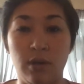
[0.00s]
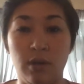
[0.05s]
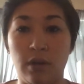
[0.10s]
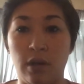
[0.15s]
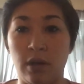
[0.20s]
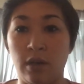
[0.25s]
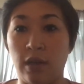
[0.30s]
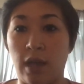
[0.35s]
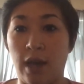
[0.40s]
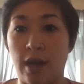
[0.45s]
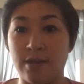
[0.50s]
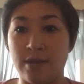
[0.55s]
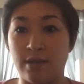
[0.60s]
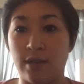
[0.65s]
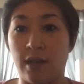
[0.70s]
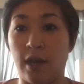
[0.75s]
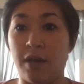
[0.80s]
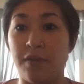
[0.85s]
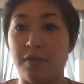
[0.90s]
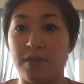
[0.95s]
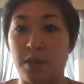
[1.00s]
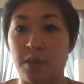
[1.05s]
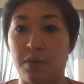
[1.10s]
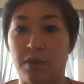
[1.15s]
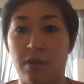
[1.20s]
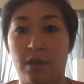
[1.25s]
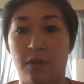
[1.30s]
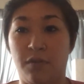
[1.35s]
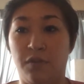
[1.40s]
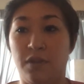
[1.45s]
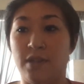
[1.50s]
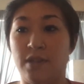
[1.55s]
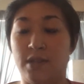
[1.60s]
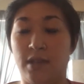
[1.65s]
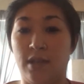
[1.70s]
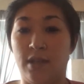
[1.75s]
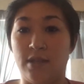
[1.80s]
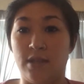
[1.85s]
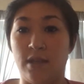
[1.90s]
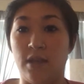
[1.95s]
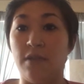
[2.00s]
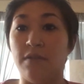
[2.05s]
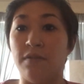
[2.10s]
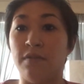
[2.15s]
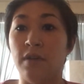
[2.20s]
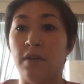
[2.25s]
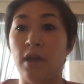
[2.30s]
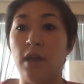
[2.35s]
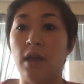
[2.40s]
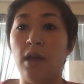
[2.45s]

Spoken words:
a glass and kind of see what the difference is, and if